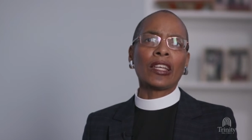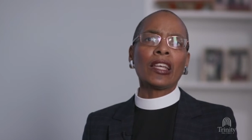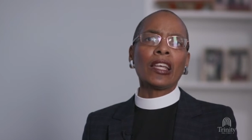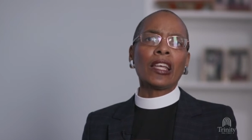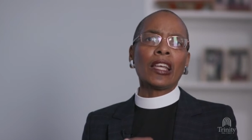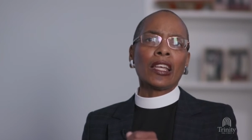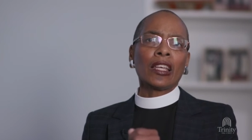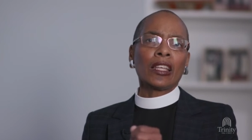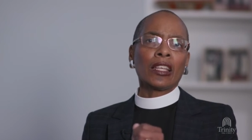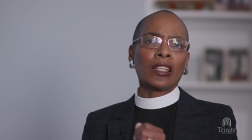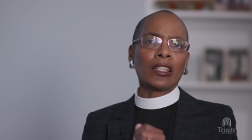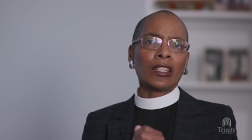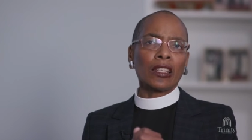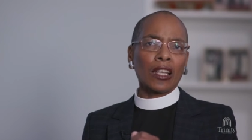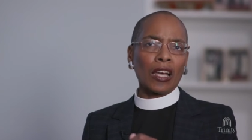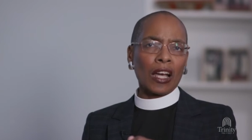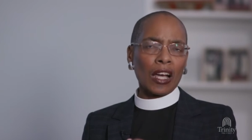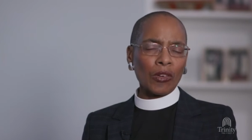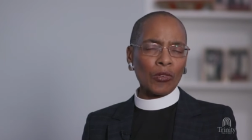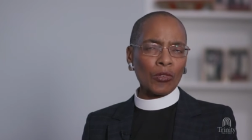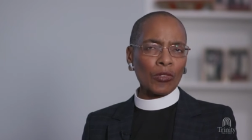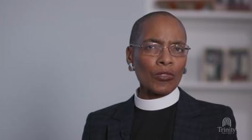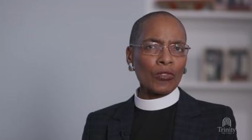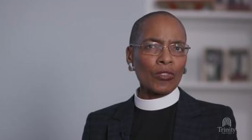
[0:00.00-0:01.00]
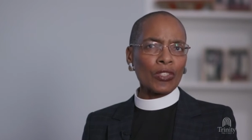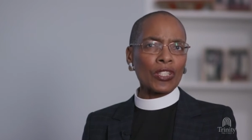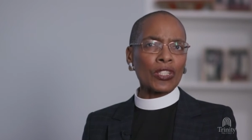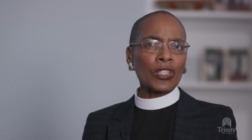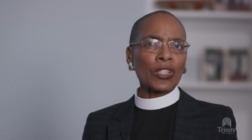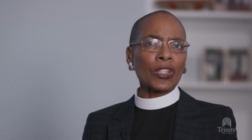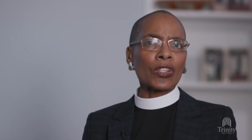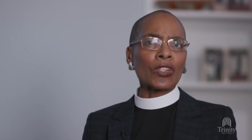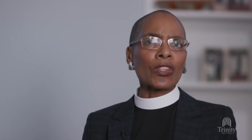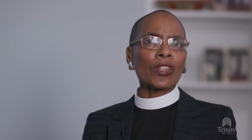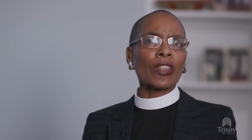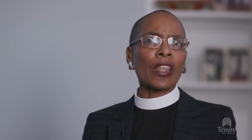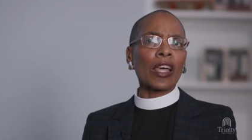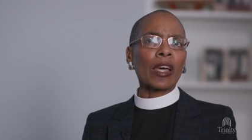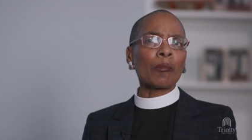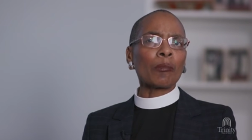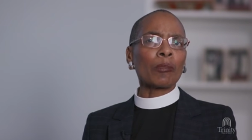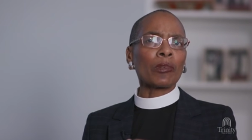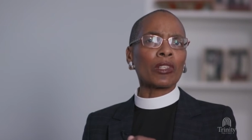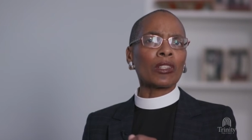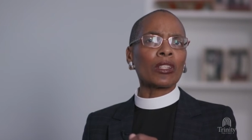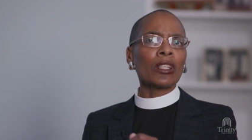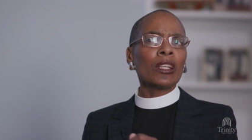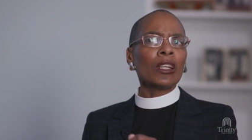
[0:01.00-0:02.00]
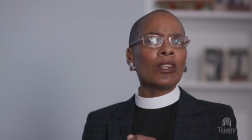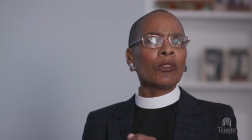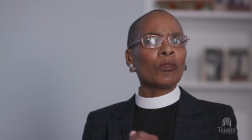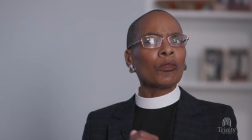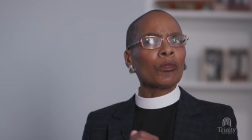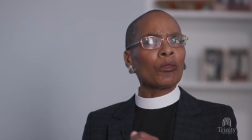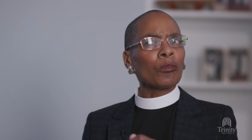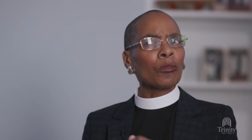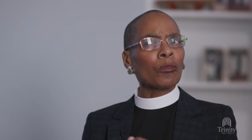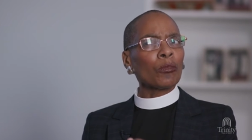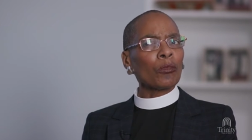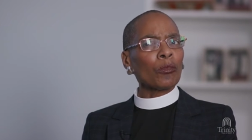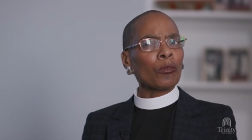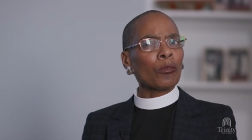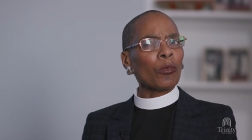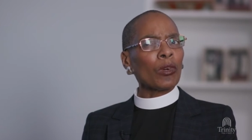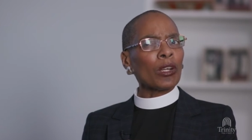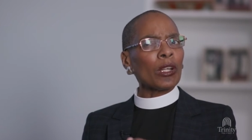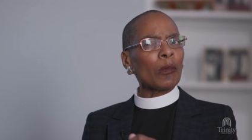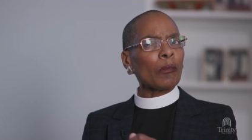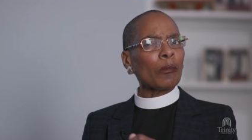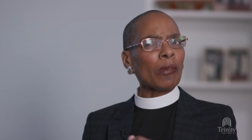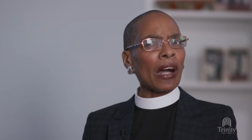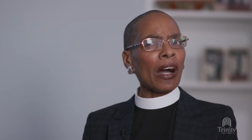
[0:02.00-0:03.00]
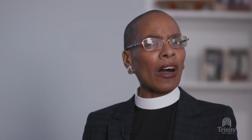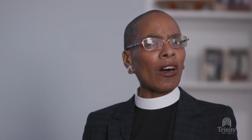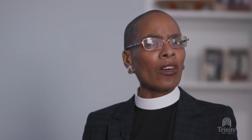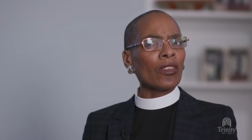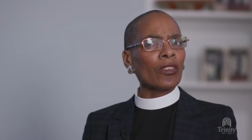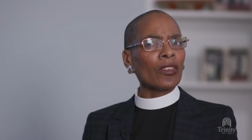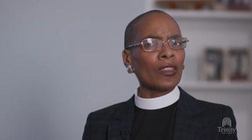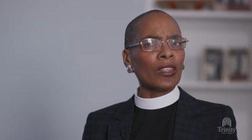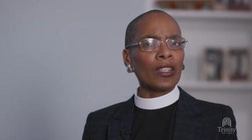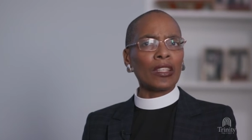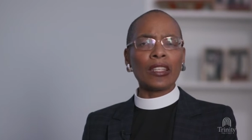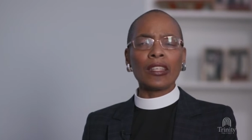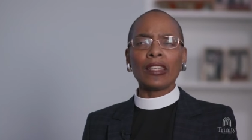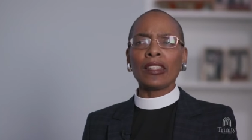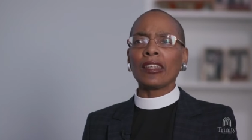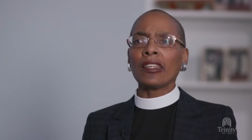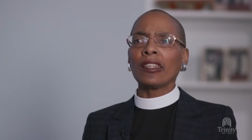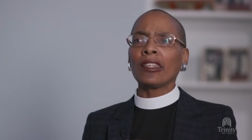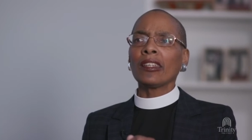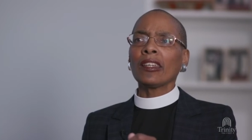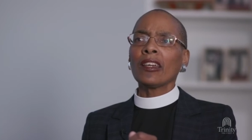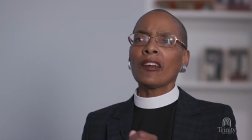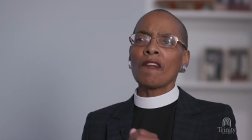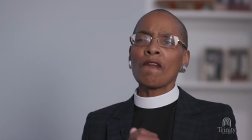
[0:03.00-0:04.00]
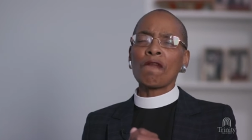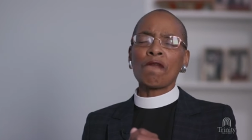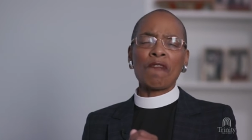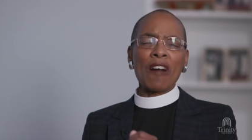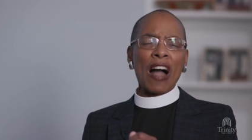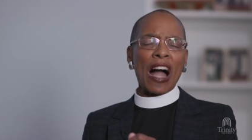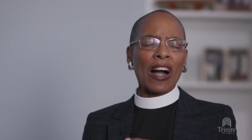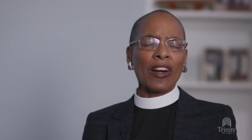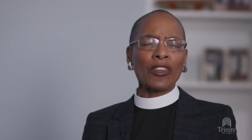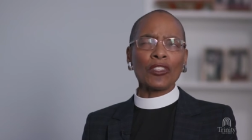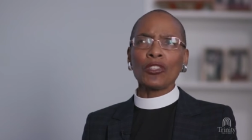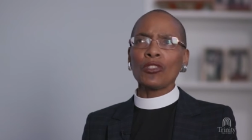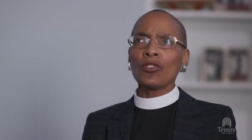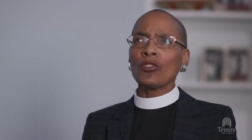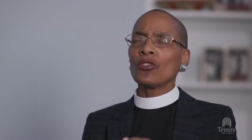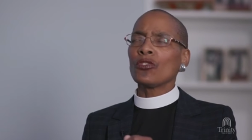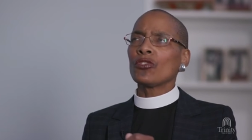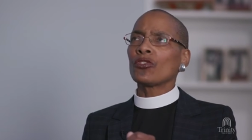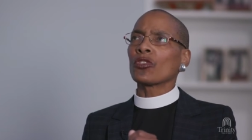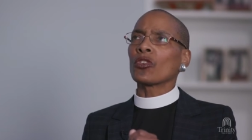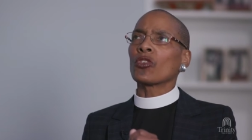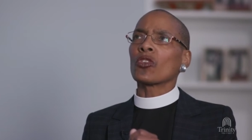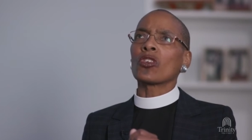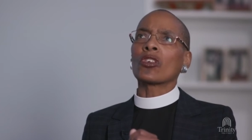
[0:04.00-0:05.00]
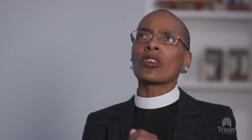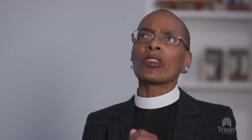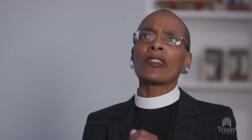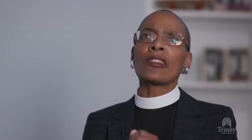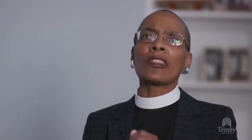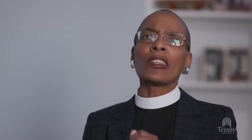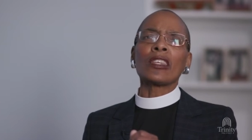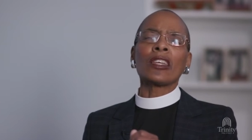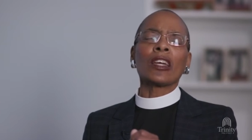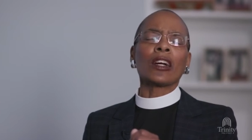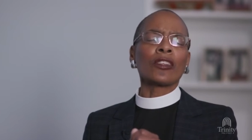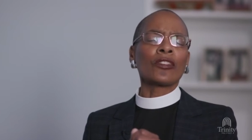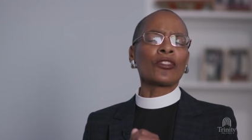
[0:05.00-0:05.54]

Right. And I will return to that, but what about the values or the mm-hmm.